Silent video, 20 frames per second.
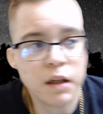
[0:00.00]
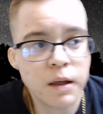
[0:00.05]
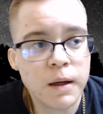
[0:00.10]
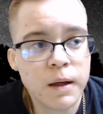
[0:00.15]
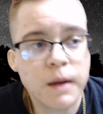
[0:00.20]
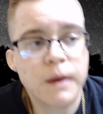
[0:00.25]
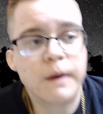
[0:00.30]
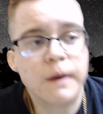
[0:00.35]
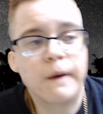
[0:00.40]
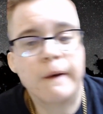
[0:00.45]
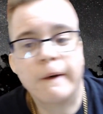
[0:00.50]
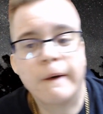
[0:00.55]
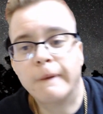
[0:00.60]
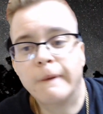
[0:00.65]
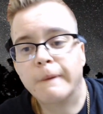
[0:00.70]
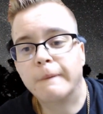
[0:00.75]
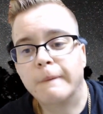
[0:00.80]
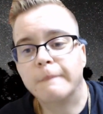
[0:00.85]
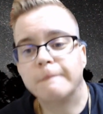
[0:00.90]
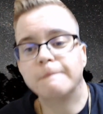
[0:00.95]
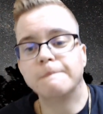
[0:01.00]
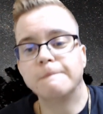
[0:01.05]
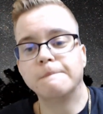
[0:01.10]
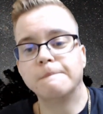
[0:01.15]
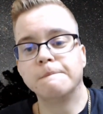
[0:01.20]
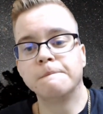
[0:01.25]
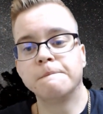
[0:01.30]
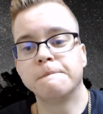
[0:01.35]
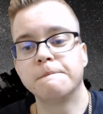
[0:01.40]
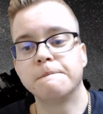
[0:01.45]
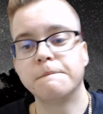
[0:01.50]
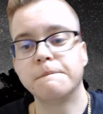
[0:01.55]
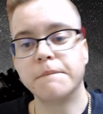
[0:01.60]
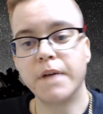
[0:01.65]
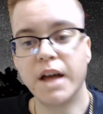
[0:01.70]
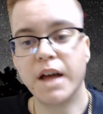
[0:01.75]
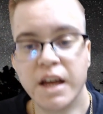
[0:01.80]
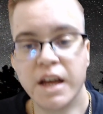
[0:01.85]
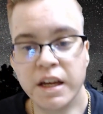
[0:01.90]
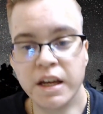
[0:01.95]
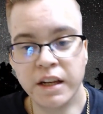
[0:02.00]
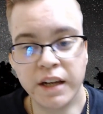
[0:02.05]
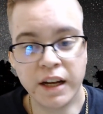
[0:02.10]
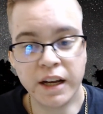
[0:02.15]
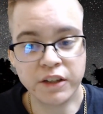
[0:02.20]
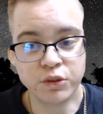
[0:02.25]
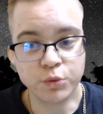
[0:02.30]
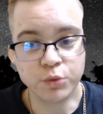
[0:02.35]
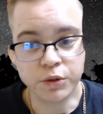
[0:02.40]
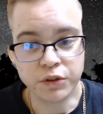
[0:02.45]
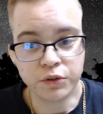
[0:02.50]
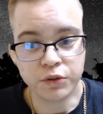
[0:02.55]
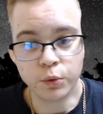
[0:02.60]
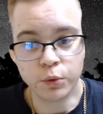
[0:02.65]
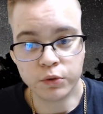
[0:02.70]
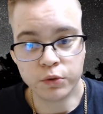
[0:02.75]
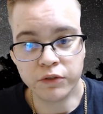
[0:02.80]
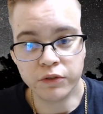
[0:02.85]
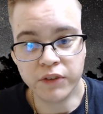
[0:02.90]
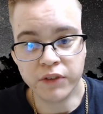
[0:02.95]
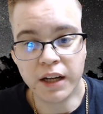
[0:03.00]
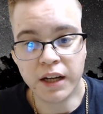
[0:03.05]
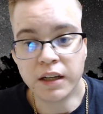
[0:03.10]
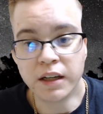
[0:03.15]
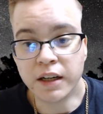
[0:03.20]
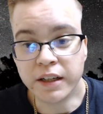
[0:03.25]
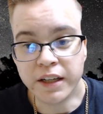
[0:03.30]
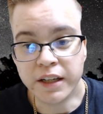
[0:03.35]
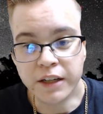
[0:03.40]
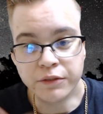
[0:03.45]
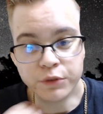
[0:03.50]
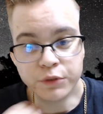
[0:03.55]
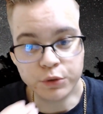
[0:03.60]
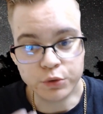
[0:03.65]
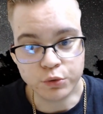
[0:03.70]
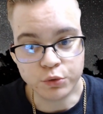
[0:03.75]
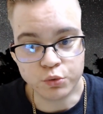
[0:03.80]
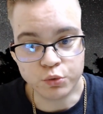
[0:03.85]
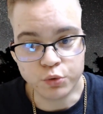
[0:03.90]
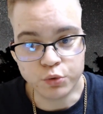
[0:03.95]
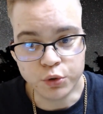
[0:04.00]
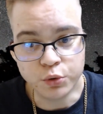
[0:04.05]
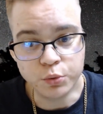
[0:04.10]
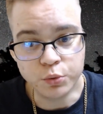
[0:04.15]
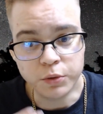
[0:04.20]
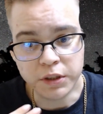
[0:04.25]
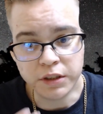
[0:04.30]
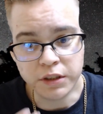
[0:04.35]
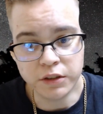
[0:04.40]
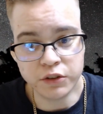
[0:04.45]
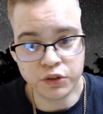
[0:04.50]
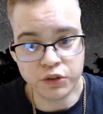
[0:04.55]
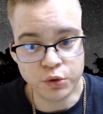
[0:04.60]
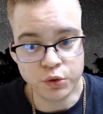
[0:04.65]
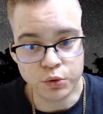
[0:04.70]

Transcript: Um, and as a result of that, I never grew into